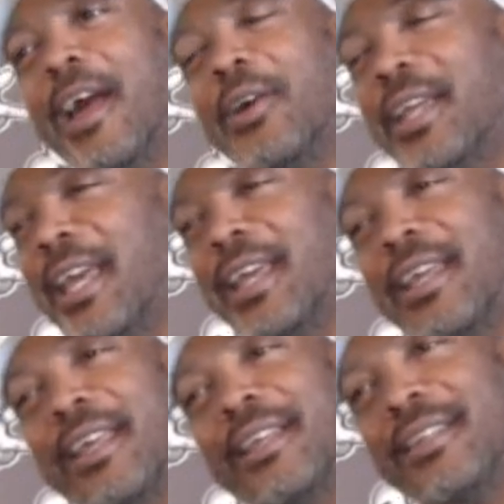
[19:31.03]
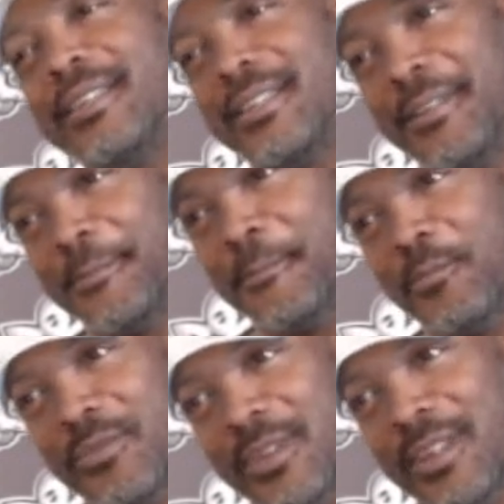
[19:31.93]
Okay, listen.
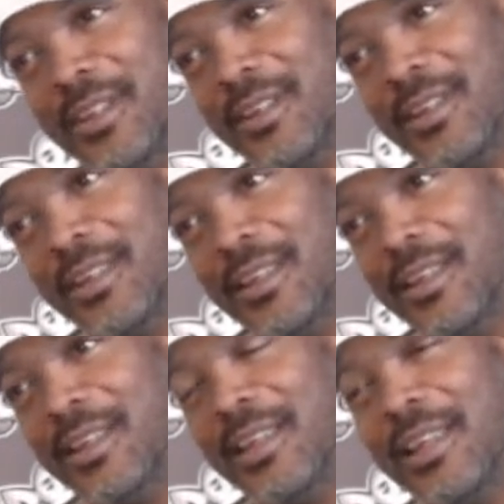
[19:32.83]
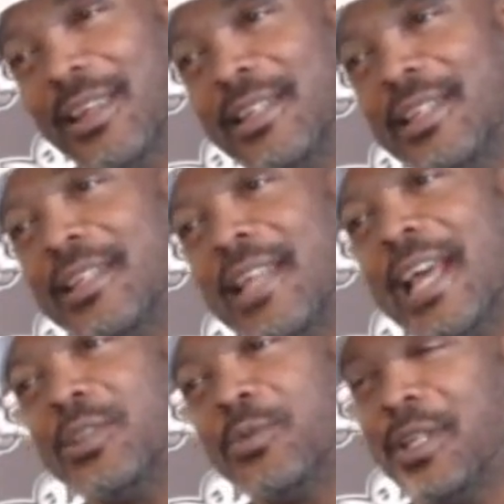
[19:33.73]
And then
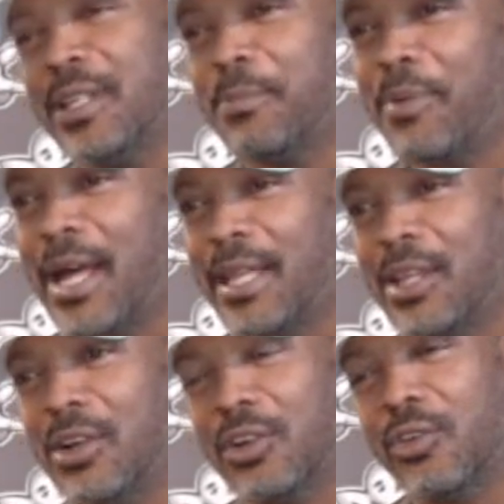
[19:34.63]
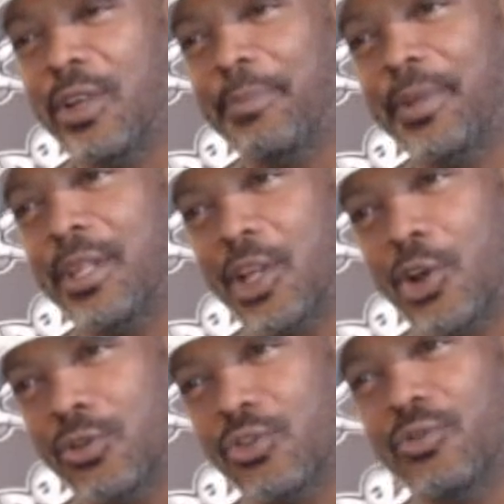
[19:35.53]
that's when it probably gonna creep in. The
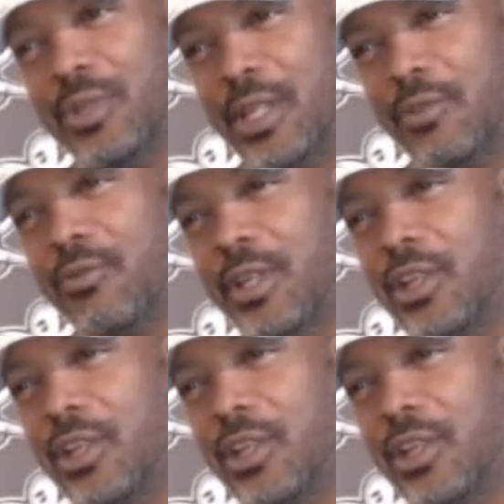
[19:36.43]
cultural thing really